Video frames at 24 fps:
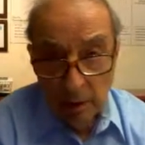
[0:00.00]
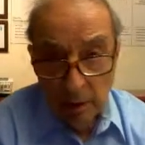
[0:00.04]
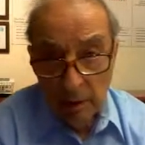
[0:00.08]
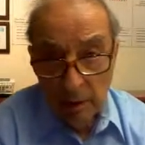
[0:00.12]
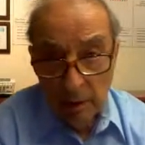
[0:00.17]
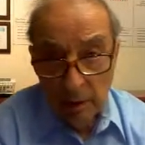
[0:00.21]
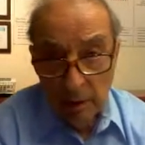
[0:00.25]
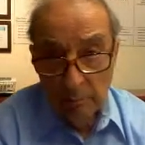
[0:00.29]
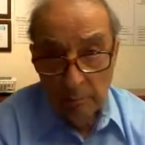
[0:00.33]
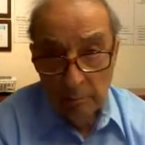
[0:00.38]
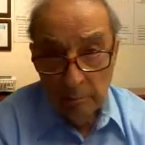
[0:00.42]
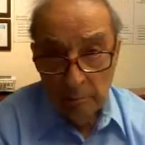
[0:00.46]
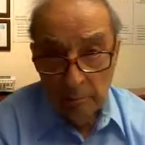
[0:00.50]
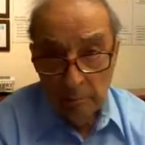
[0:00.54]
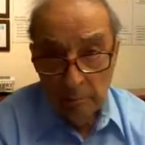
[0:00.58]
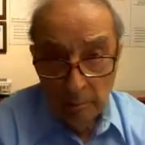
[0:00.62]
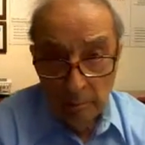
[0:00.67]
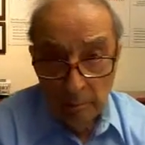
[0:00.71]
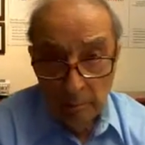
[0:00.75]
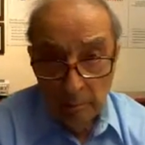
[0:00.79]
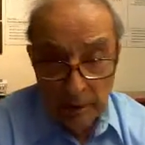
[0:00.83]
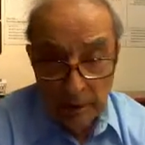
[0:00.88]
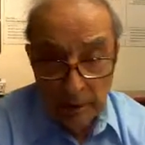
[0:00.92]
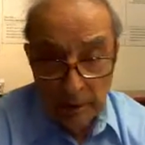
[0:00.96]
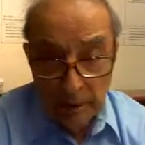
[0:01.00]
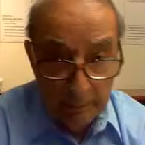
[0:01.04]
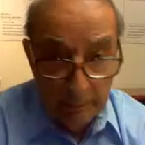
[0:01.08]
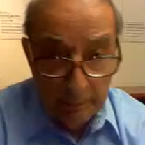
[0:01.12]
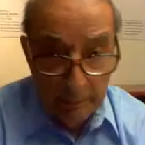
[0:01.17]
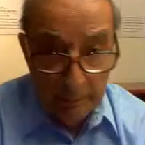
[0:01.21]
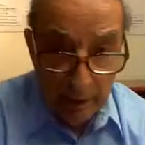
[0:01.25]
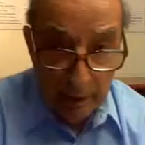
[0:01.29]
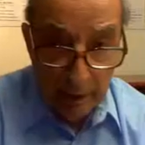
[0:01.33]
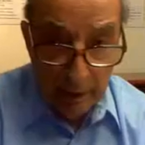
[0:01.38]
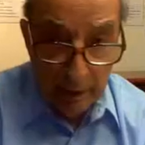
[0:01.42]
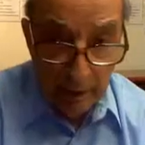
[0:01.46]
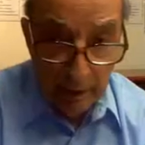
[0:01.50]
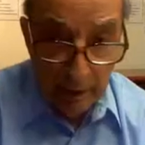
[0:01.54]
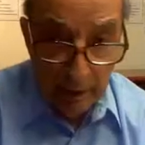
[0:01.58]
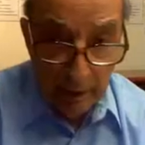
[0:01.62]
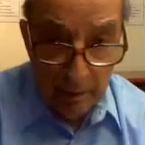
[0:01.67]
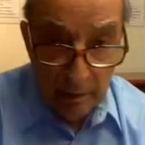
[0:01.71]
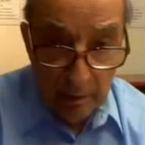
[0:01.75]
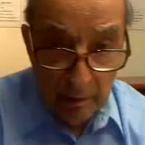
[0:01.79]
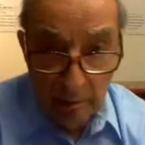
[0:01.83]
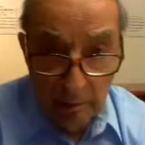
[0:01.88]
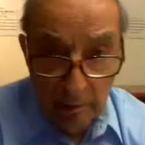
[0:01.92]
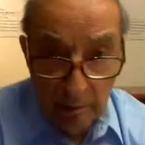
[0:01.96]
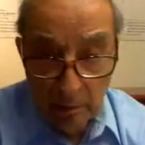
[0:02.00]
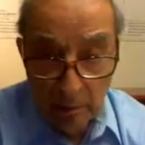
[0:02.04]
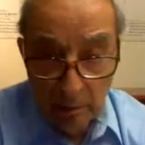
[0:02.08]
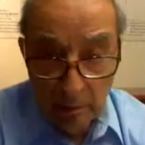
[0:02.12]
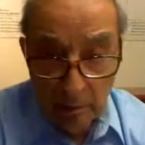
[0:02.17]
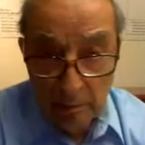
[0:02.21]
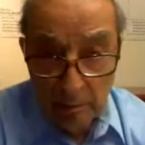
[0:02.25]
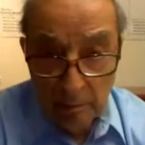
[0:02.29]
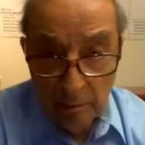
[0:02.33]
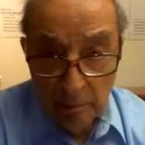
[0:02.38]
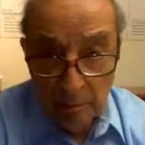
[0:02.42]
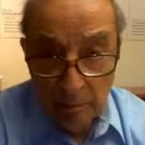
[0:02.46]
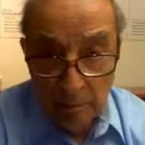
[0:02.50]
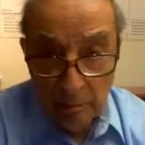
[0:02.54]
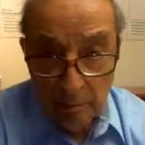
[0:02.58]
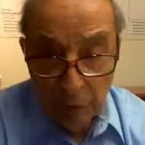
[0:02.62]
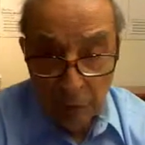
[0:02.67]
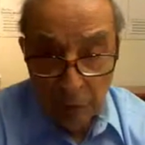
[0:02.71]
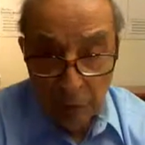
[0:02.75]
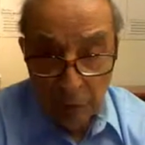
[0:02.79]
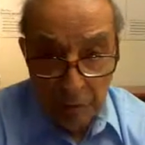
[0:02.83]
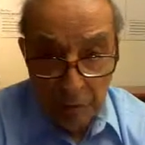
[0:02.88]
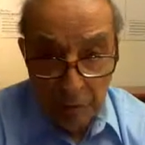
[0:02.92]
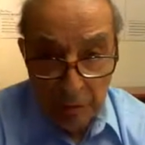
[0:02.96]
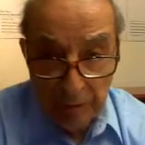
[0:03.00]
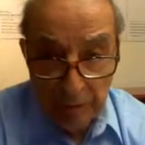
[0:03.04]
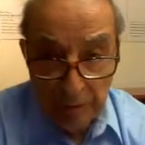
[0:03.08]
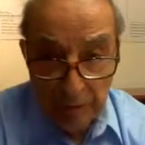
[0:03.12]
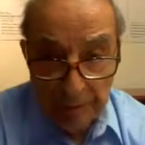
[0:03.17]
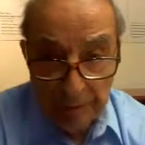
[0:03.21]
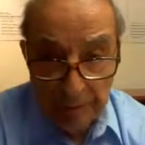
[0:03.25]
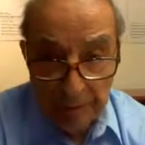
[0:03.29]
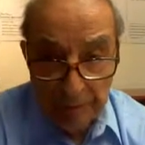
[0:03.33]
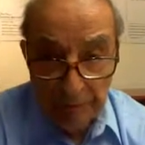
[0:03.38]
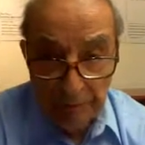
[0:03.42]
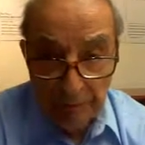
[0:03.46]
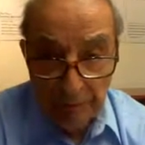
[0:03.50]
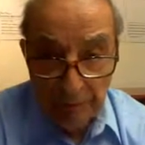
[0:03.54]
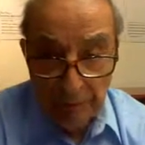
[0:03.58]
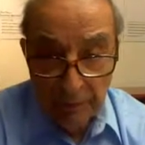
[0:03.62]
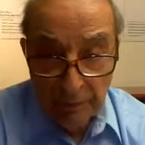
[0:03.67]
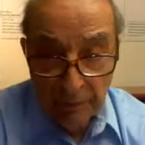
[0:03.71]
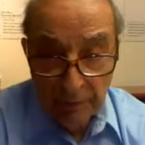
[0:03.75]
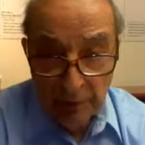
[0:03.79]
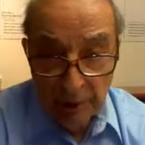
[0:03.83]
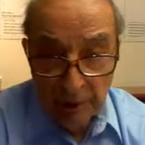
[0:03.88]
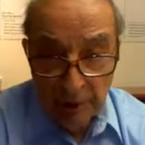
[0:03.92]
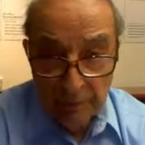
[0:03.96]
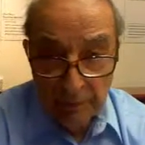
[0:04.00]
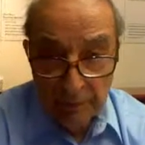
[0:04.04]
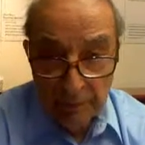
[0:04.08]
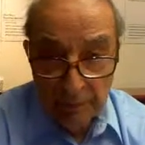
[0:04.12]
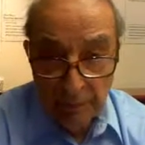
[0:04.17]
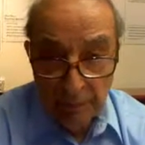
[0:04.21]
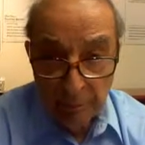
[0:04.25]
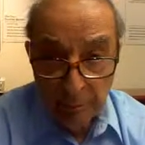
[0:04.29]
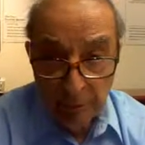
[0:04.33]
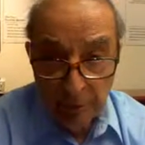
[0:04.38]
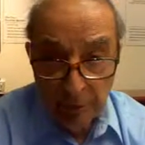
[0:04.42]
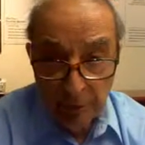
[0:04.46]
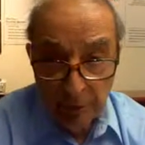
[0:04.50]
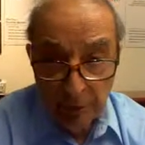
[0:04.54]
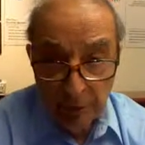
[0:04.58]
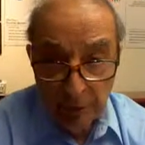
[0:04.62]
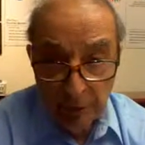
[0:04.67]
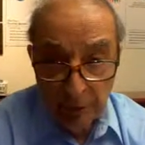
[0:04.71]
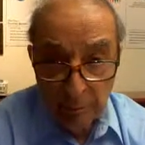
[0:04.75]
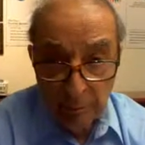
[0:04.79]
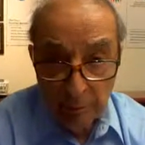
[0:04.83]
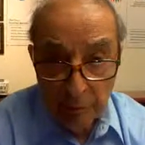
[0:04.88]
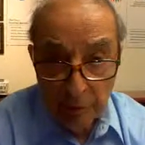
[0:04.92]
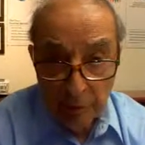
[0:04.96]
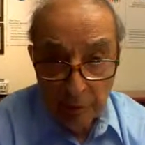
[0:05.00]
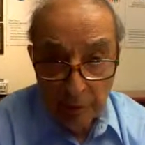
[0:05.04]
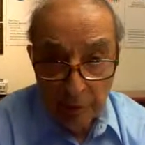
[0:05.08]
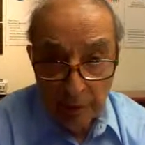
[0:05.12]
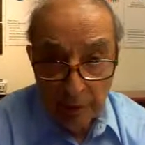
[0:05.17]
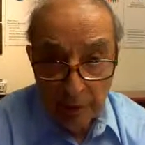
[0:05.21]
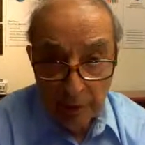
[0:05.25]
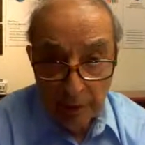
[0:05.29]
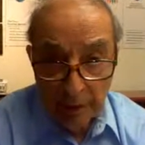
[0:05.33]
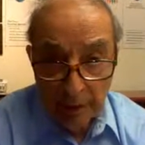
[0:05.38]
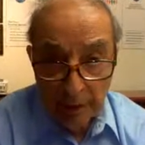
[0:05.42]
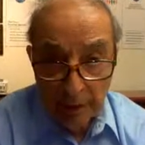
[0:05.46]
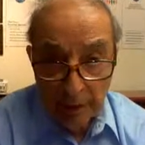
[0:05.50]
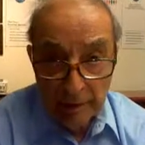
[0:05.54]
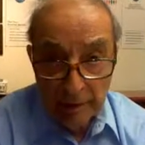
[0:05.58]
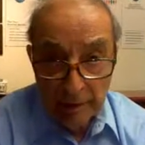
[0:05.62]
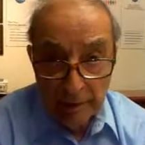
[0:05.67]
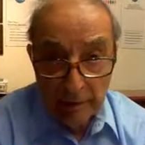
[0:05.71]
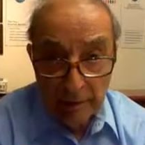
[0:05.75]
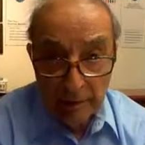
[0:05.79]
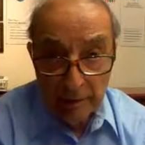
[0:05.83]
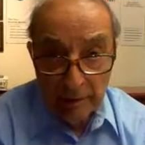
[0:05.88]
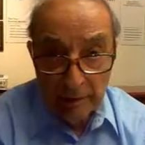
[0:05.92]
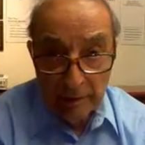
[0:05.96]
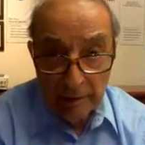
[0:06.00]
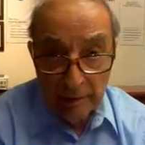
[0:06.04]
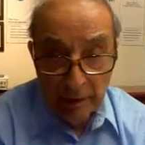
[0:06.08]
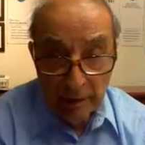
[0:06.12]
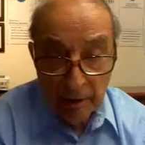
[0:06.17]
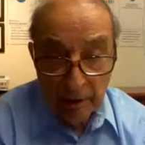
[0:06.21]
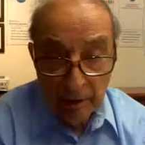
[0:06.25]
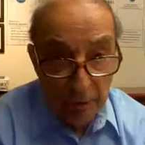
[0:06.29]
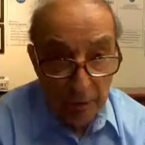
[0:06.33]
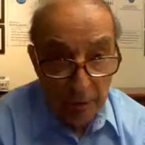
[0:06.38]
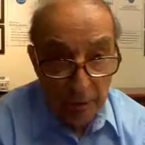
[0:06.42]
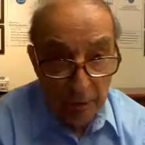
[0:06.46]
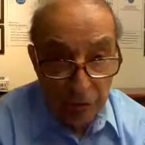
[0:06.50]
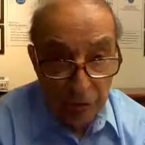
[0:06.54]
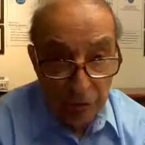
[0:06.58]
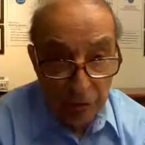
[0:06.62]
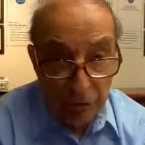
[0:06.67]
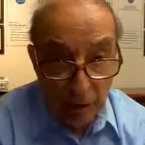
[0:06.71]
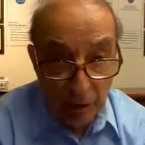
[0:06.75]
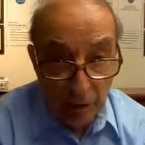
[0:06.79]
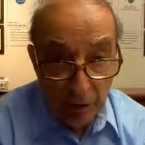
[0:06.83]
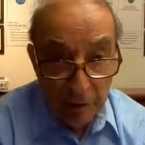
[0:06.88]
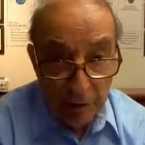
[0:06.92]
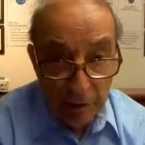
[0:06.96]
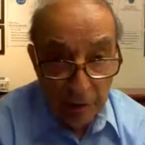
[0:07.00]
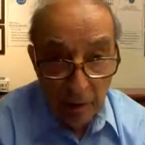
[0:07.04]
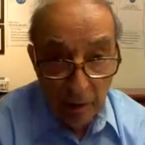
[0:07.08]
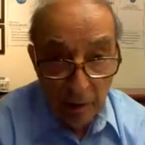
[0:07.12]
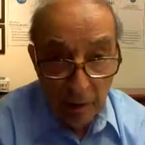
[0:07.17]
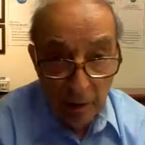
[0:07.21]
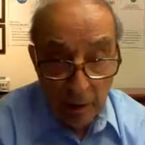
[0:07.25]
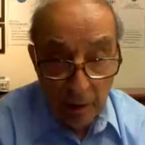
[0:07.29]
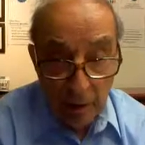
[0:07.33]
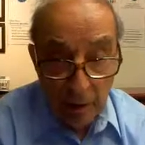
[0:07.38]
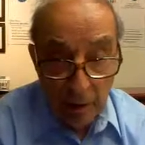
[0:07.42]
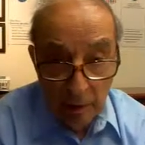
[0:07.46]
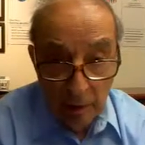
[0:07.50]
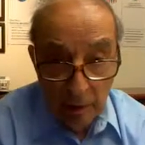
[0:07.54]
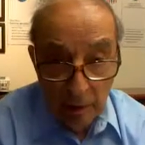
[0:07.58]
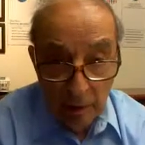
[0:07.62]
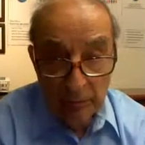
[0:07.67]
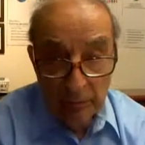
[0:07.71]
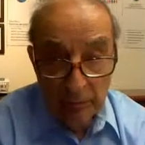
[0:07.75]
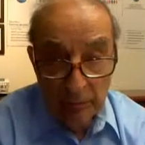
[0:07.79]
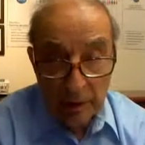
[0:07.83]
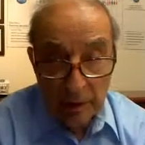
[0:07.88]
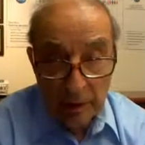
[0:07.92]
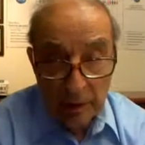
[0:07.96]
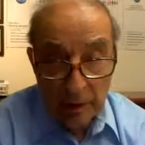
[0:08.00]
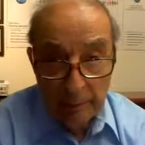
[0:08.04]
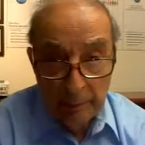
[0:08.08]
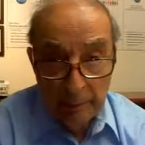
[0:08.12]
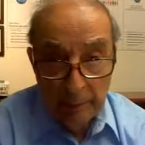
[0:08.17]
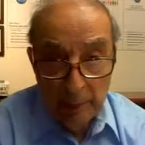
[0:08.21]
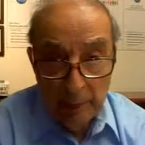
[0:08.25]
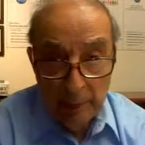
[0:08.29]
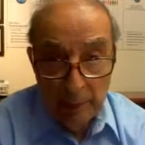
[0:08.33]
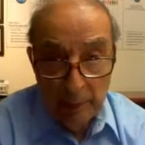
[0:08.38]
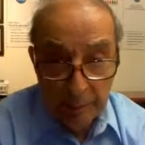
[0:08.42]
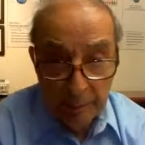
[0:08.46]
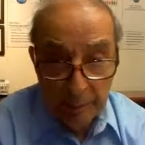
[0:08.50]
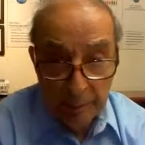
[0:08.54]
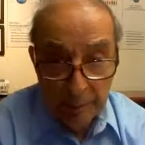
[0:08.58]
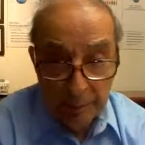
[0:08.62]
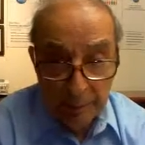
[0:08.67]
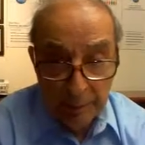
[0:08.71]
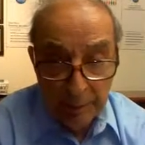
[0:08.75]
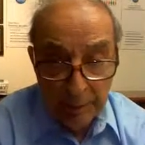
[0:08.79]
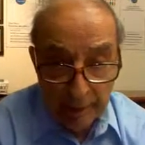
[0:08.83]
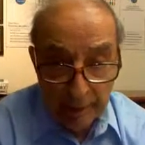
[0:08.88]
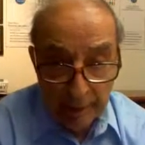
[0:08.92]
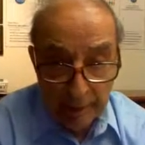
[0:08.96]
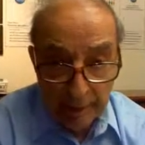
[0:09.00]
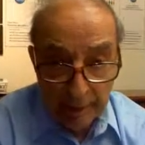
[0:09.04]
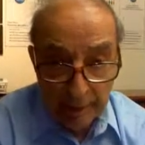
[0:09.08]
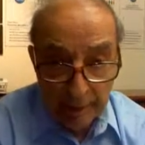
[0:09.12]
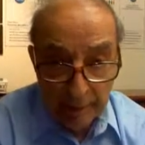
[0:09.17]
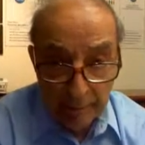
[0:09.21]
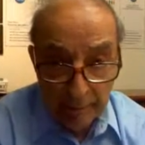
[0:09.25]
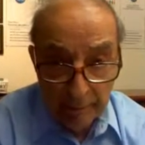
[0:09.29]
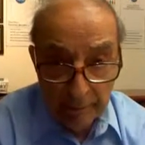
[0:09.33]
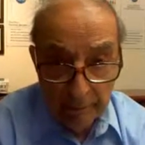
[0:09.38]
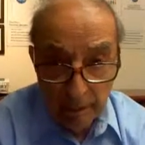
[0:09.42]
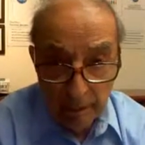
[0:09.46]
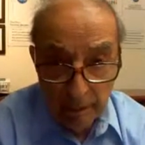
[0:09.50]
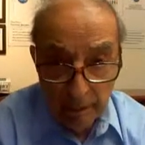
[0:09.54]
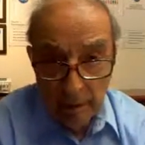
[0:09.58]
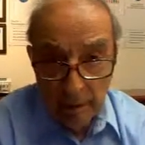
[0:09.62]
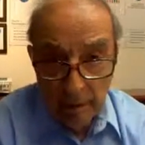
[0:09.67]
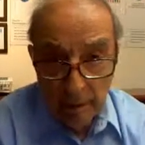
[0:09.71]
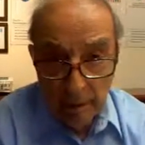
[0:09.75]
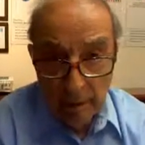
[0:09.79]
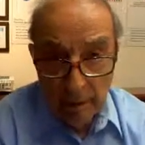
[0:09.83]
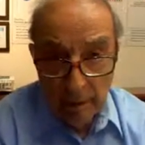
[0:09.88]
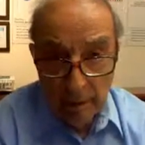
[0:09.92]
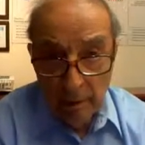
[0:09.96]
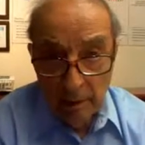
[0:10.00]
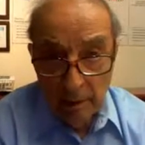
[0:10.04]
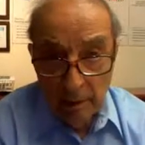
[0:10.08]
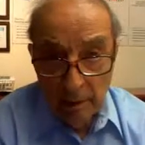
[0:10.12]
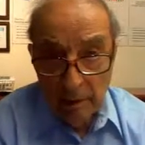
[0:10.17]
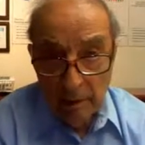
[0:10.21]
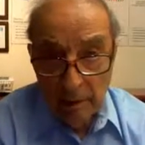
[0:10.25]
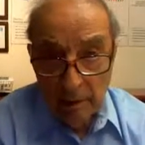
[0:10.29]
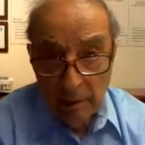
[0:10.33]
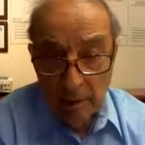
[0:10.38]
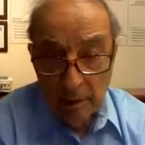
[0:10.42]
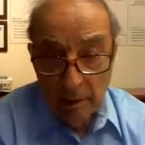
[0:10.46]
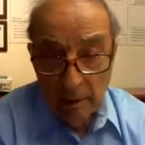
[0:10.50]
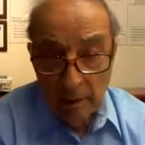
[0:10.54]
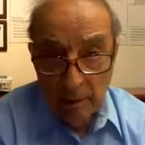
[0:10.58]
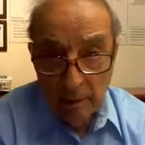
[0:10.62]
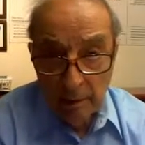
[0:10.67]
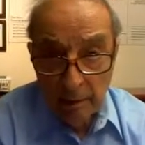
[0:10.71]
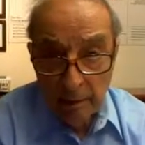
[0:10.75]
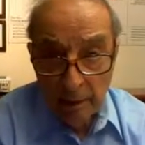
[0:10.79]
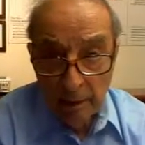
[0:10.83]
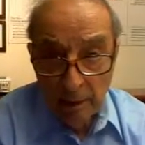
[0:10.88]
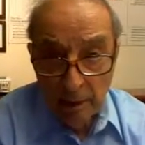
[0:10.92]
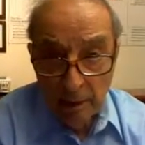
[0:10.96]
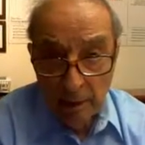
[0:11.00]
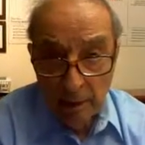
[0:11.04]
So I hope that answers the question that there is no transgression of the privacy provisions here under this